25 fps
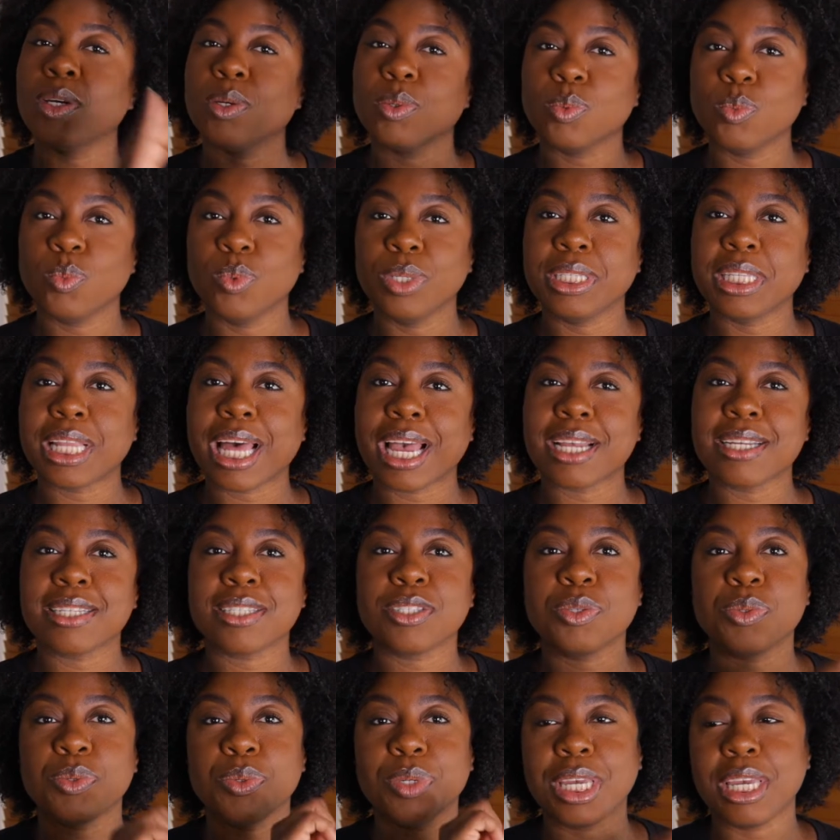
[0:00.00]
would like
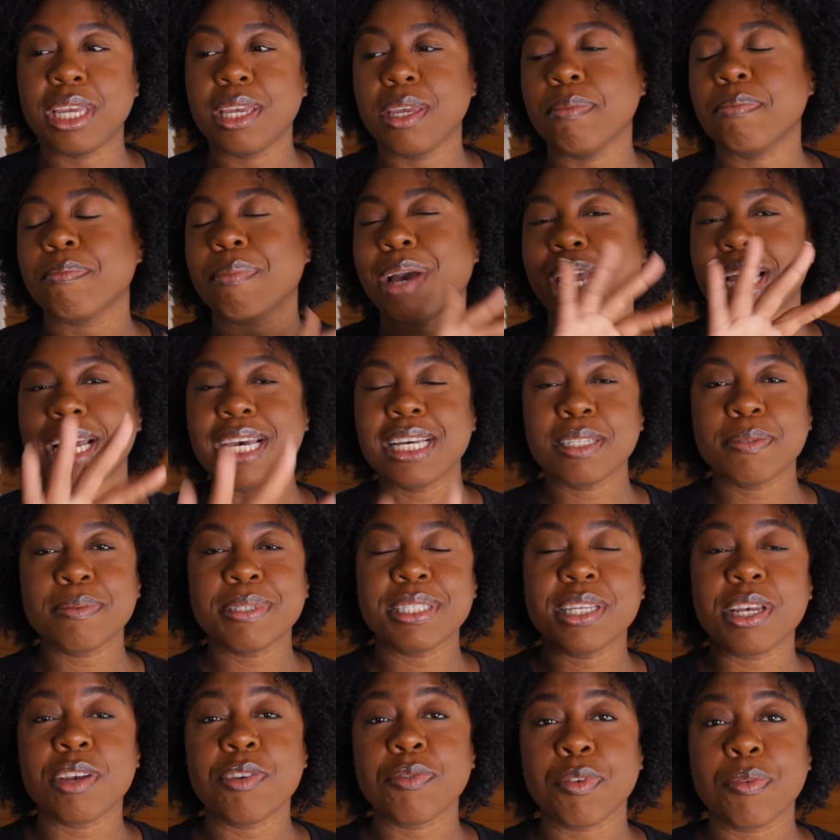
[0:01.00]
to keep my
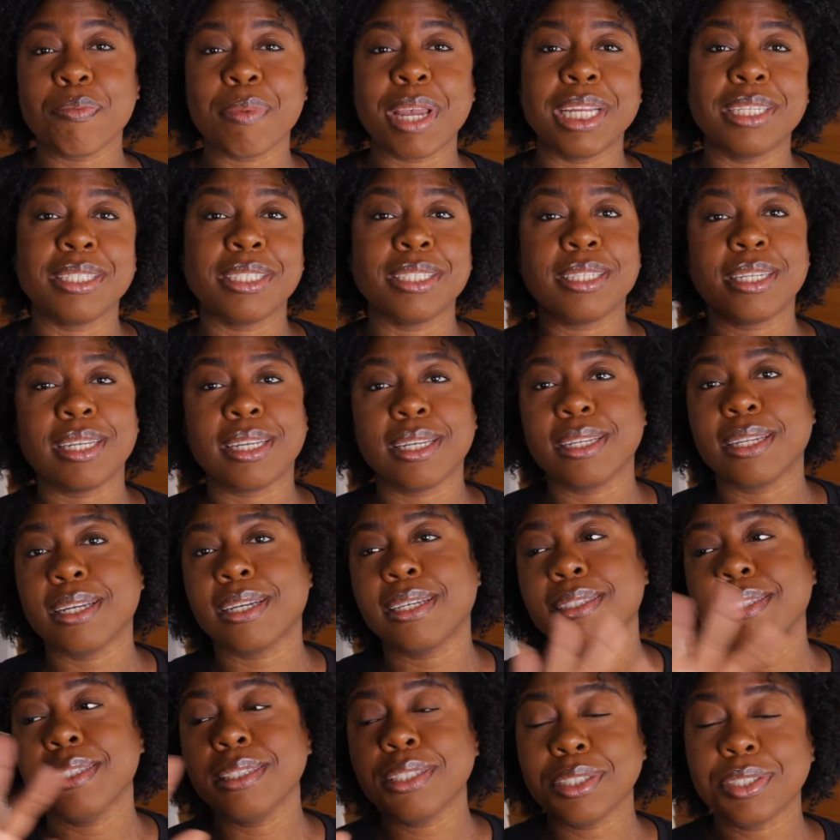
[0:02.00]
husband's information and
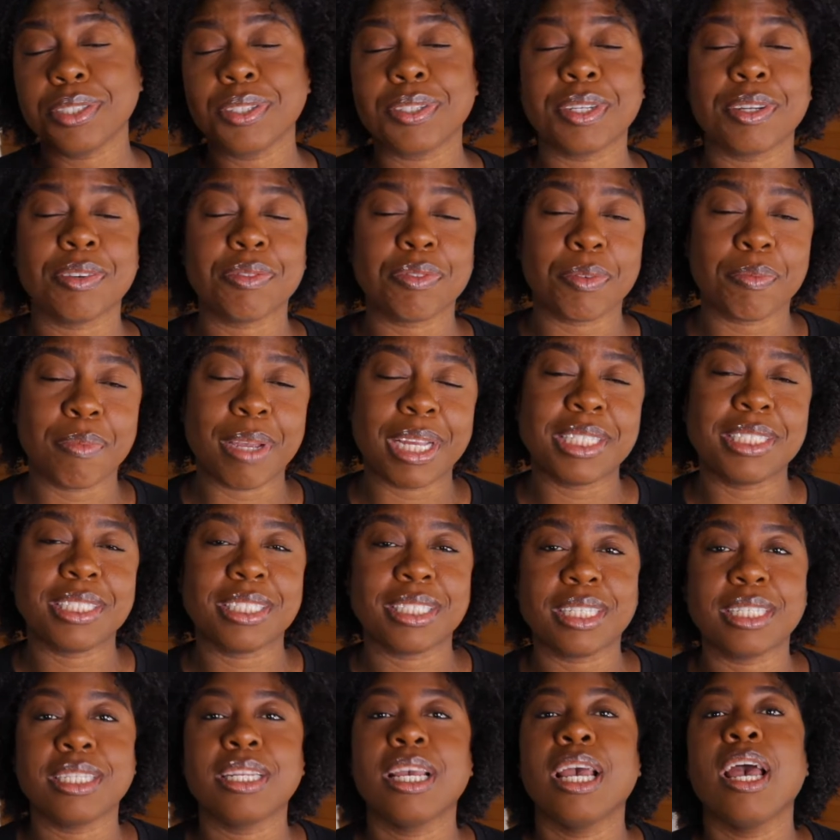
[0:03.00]
additional
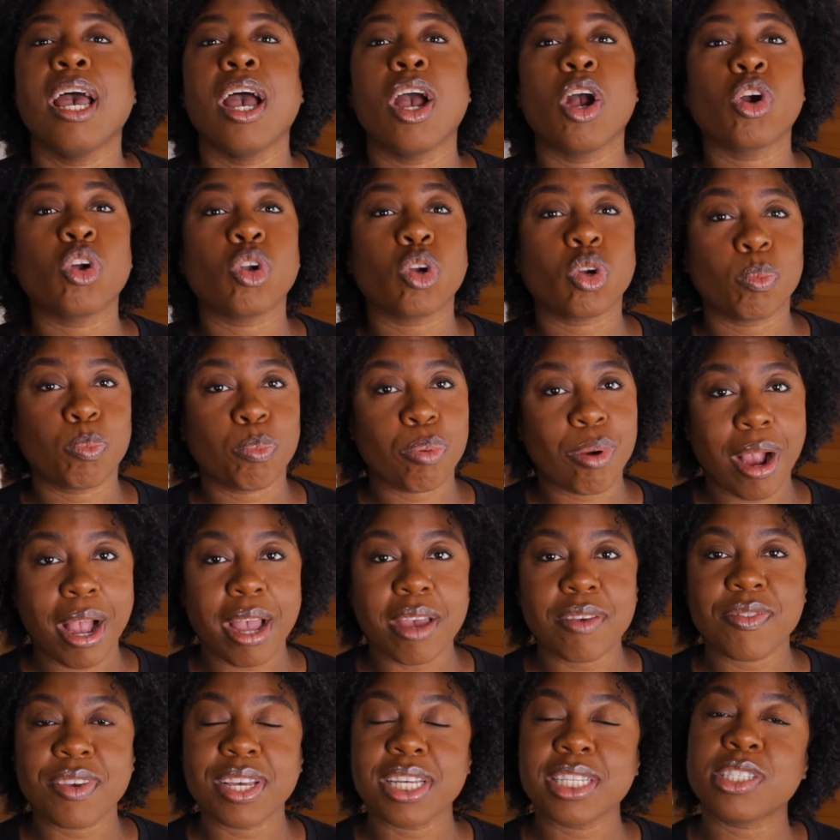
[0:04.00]
information
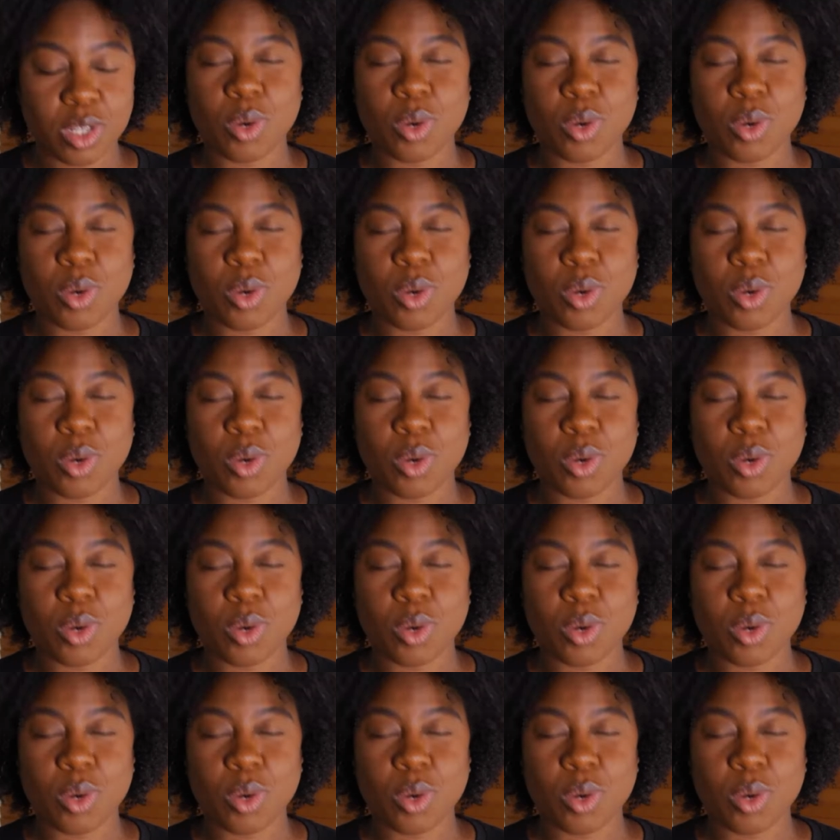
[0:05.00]
private.